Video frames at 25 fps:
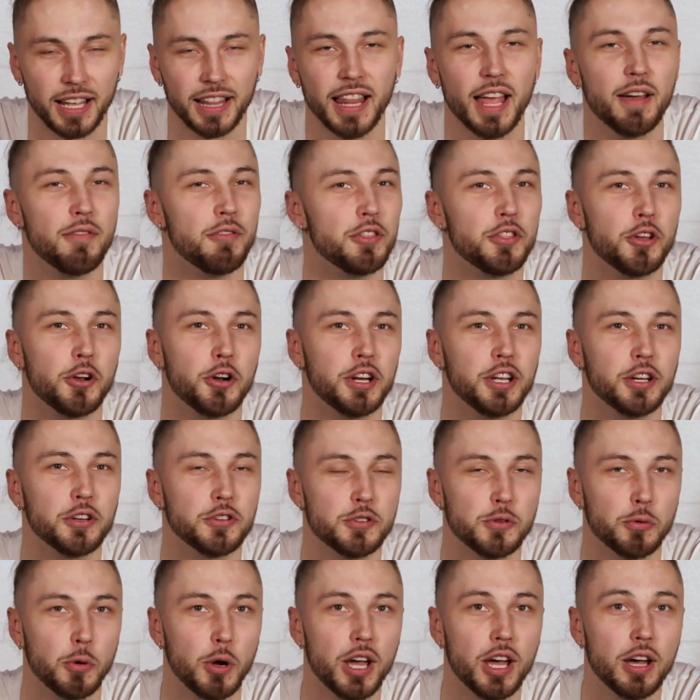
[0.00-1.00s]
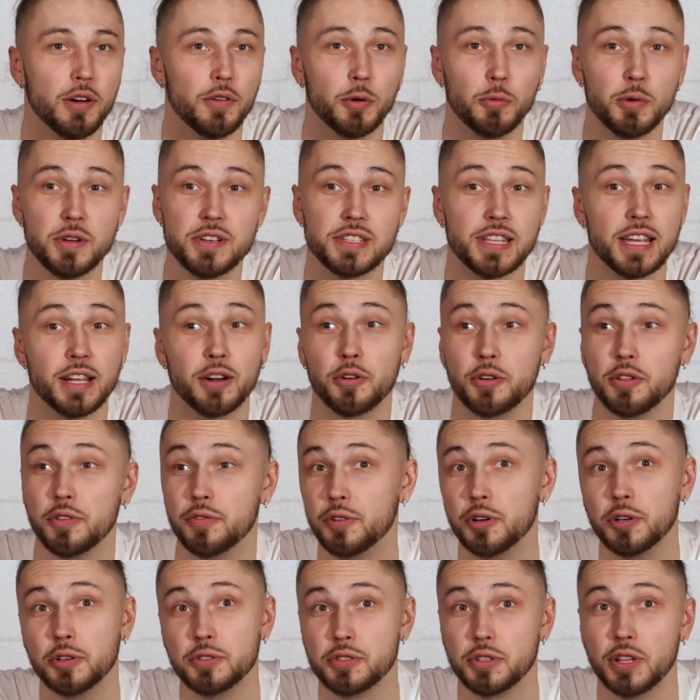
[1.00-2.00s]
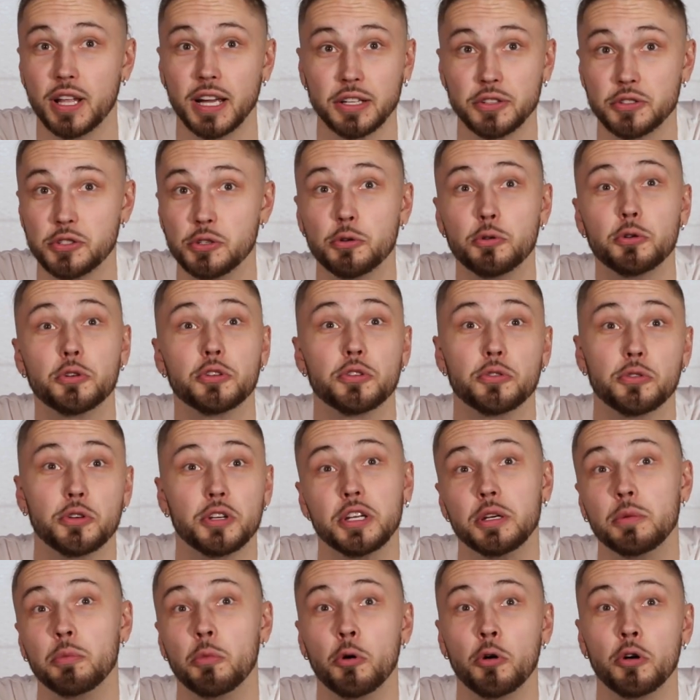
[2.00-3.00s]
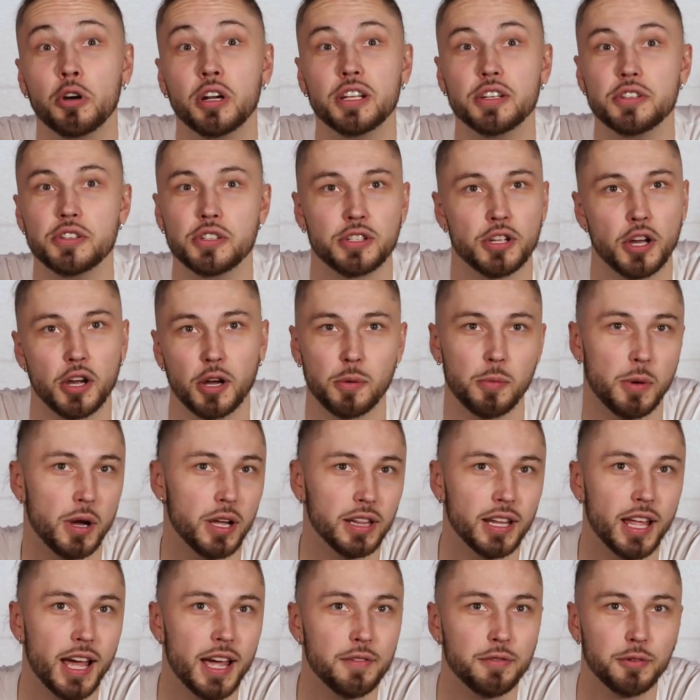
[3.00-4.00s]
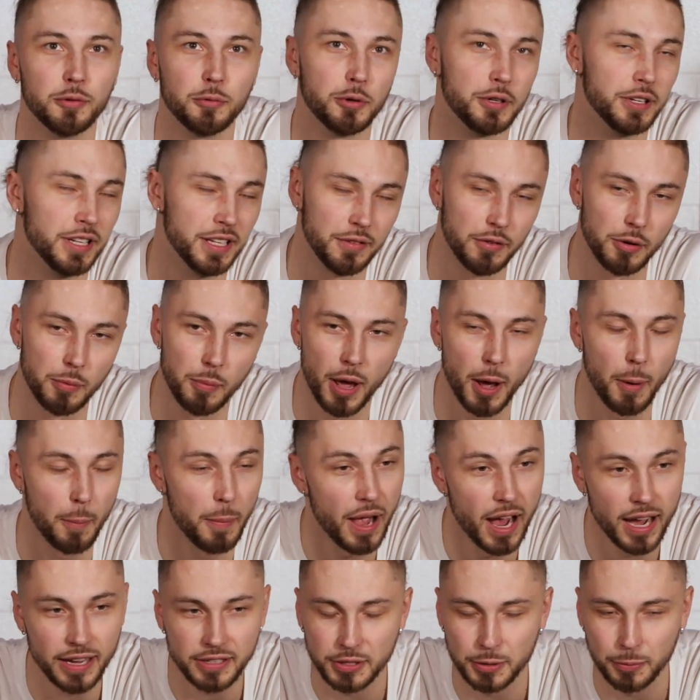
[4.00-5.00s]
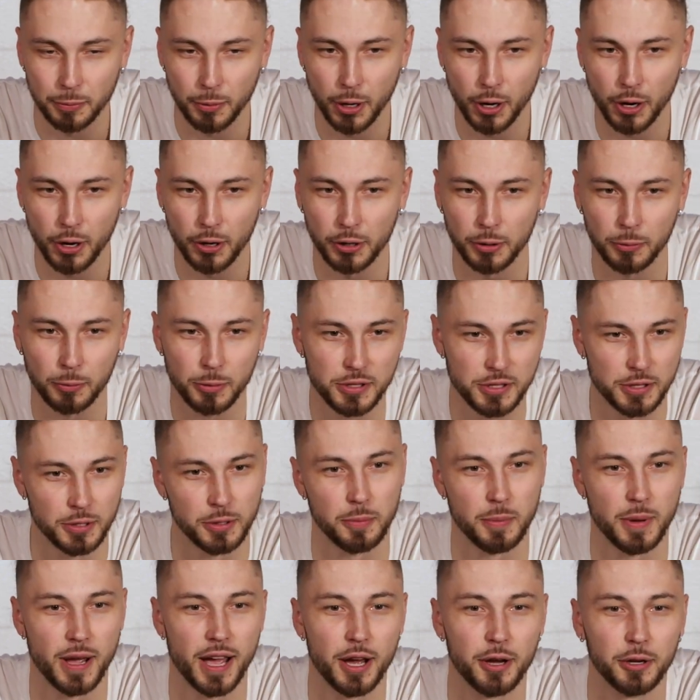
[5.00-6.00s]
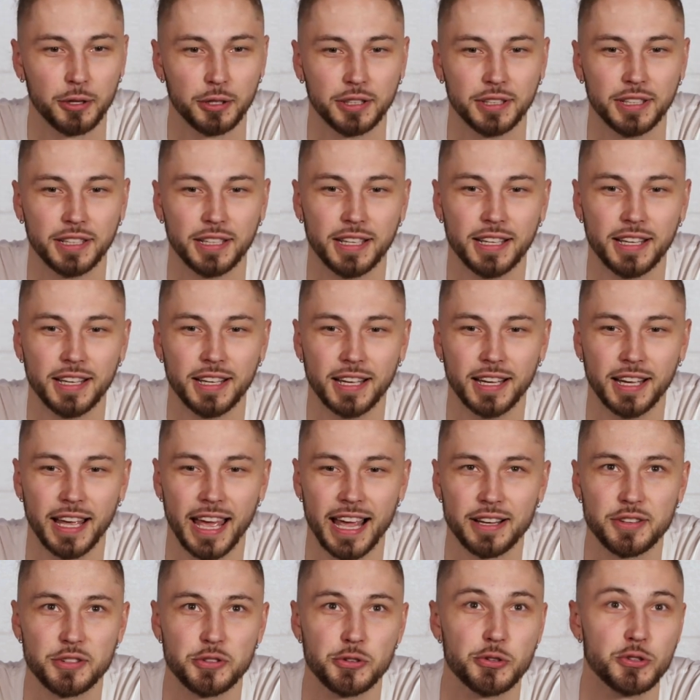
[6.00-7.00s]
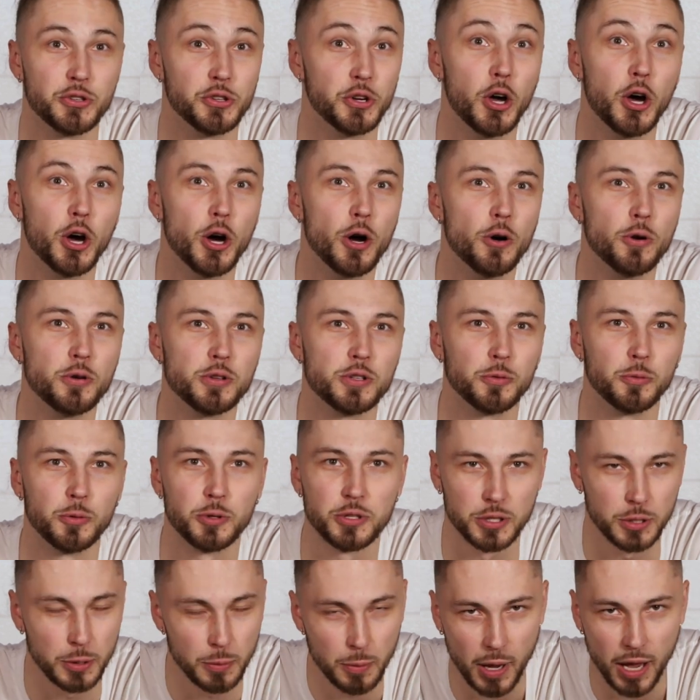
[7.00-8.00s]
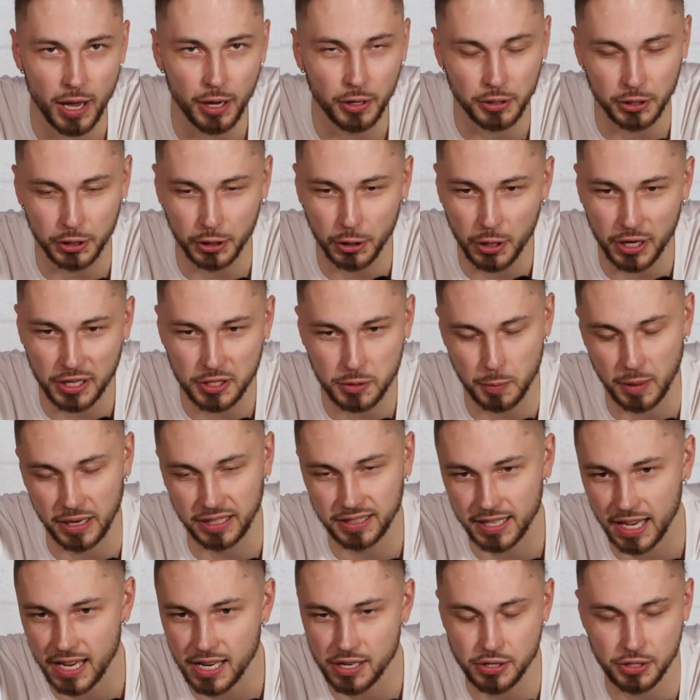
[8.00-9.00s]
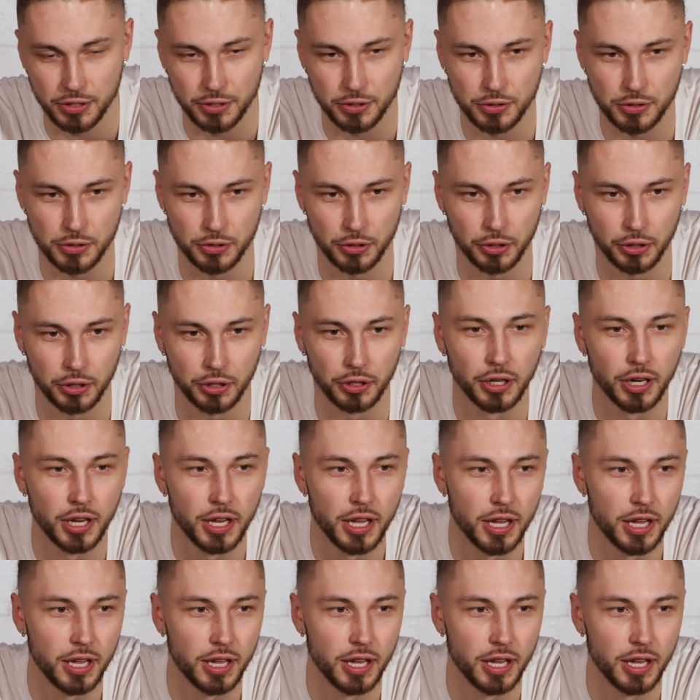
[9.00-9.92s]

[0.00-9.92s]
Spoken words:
like 11:30 or 12, and we stayed on the phone till like 2 or 3 in the morning, just talking about life. It wasn't even about basketball. It wasn't about X's and O's. It wasn't about expectations or